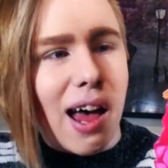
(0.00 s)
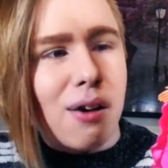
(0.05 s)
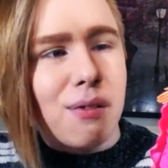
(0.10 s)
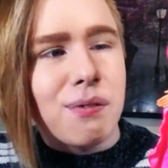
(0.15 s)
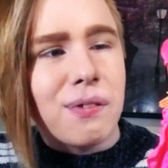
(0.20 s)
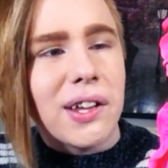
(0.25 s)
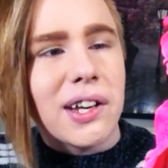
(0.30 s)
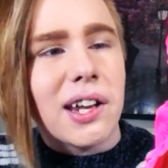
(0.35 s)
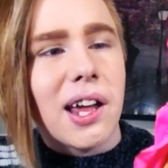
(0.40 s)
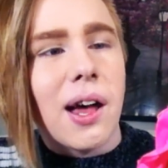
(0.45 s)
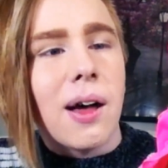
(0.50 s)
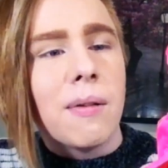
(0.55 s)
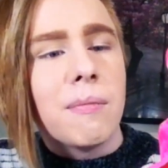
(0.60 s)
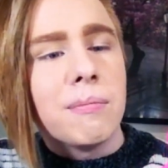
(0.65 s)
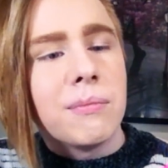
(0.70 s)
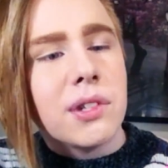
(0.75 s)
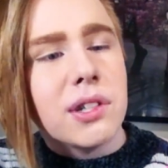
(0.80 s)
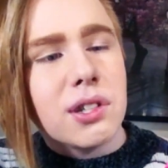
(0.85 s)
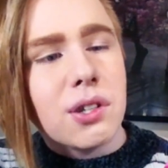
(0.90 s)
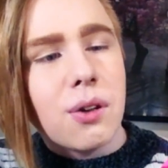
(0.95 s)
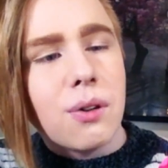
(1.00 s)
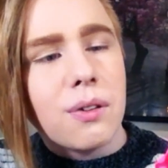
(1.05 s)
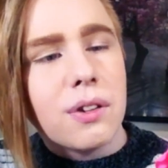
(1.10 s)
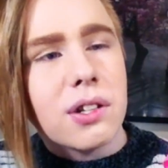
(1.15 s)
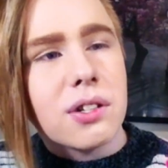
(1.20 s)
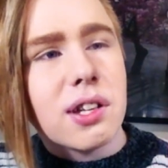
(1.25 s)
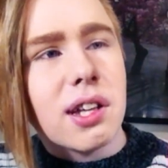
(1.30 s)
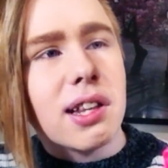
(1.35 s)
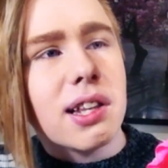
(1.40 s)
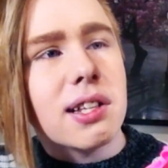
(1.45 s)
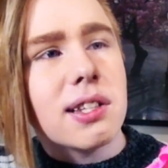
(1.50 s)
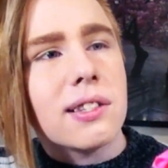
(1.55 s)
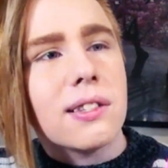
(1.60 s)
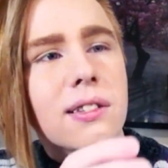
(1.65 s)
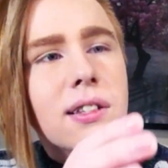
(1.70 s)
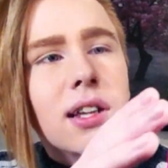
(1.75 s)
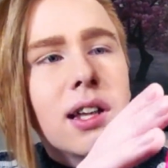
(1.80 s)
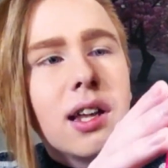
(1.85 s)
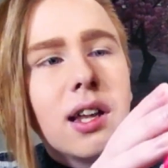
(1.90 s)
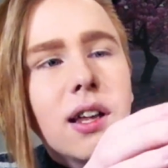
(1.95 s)
outfit. So there's, like,
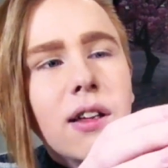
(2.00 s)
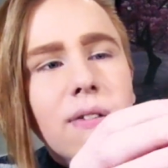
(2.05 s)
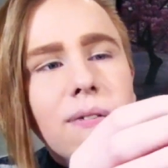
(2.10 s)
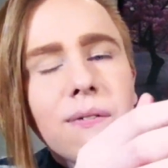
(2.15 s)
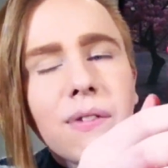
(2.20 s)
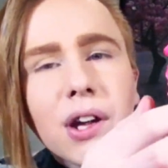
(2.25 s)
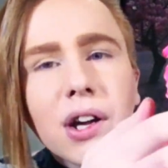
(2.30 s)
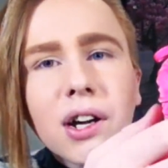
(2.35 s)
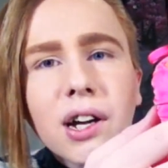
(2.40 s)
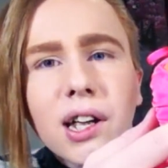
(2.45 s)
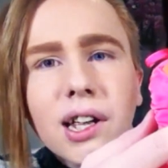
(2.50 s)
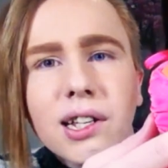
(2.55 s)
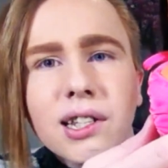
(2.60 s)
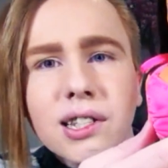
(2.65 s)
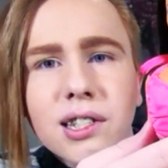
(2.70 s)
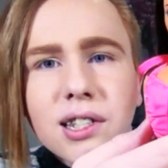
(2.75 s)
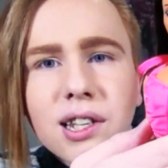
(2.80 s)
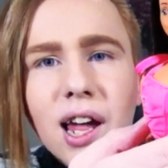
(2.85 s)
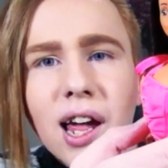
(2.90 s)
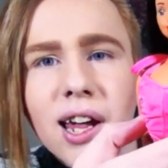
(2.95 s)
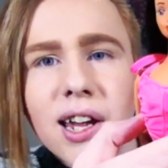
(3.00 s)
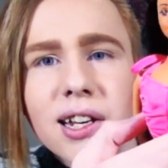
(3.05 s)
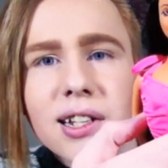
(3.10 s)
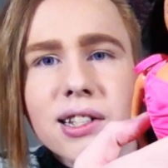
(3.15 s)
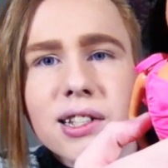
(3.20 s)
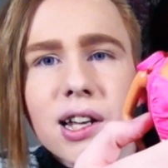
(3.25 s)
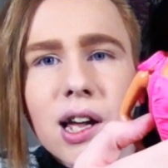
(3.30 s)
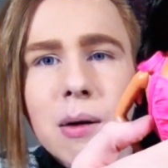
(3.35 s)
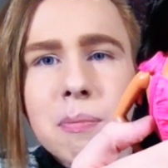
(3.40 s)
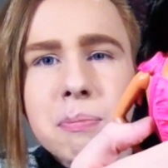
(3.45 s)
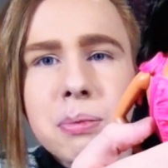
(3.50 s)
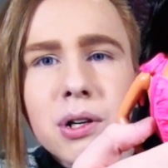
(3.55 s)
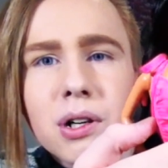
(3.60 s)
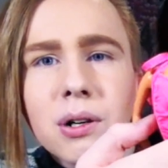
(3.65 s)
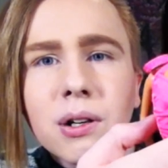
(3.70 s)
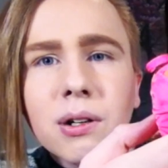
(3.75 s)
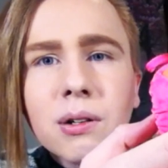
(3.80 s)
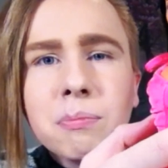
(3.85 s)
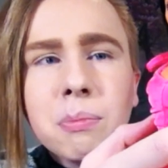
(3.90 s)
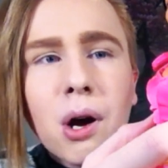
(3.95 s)
this very tight
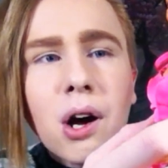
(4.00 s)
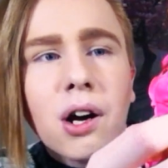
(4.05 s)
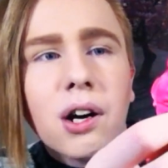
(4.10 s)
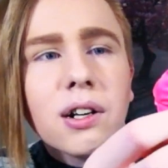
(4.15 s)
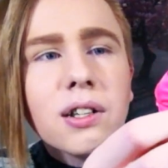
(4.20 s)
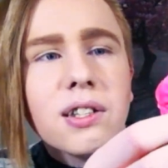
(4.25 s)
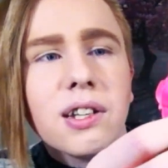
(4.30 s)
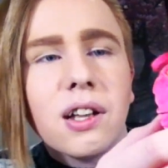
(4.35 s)
upper part.